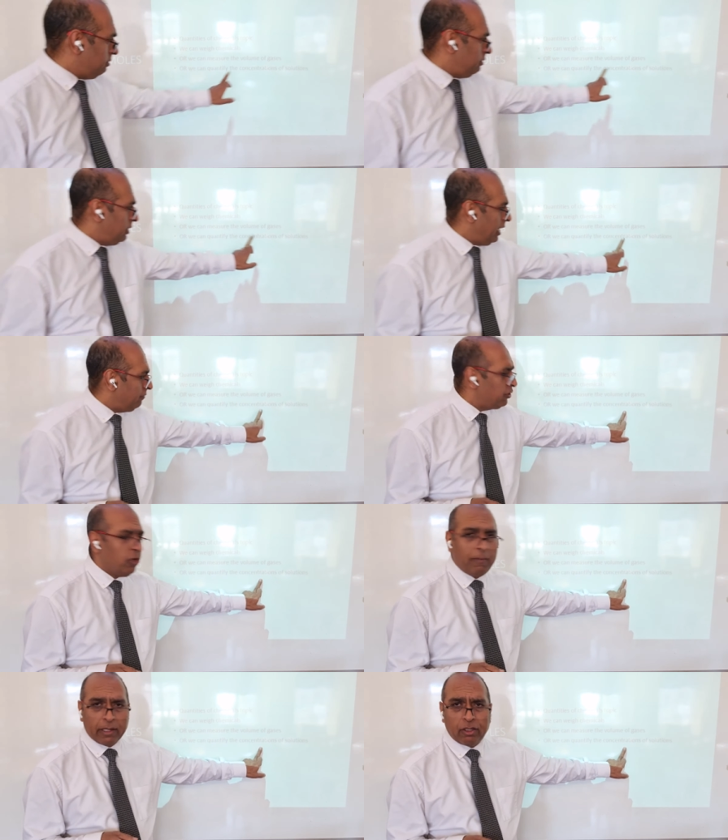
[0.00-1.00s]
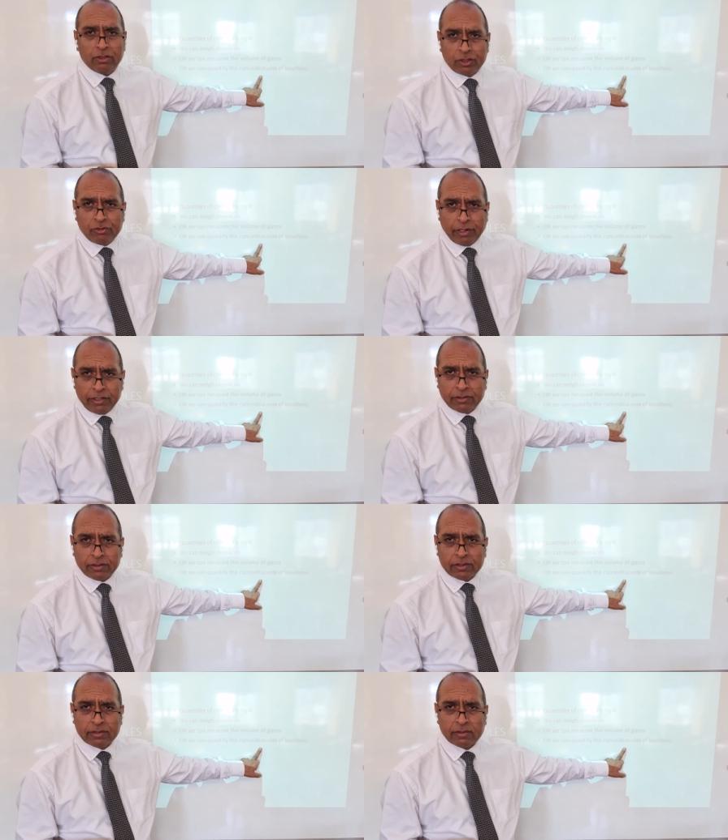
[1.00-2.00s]
you have to know about
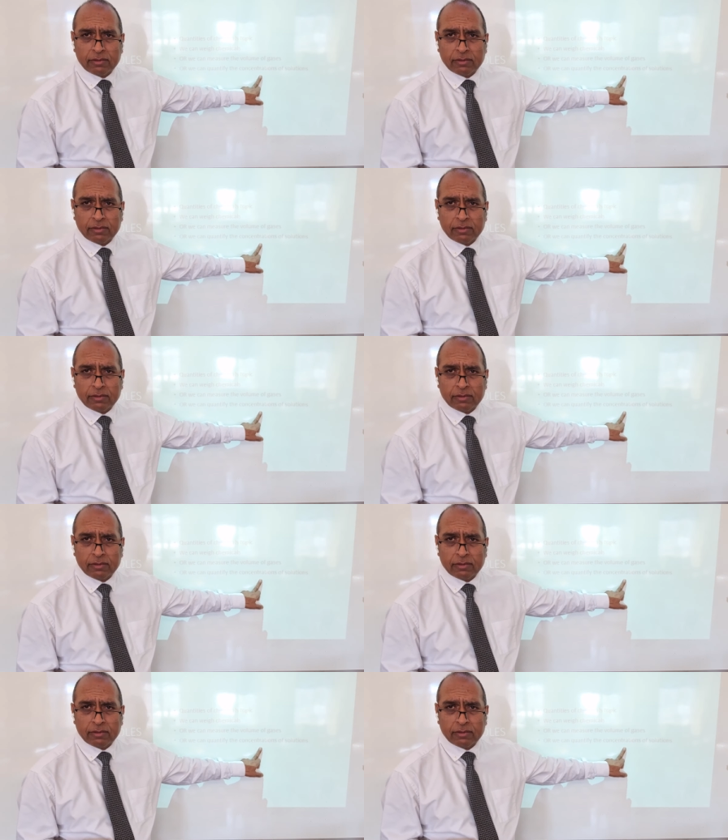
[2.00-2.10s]
concentrations.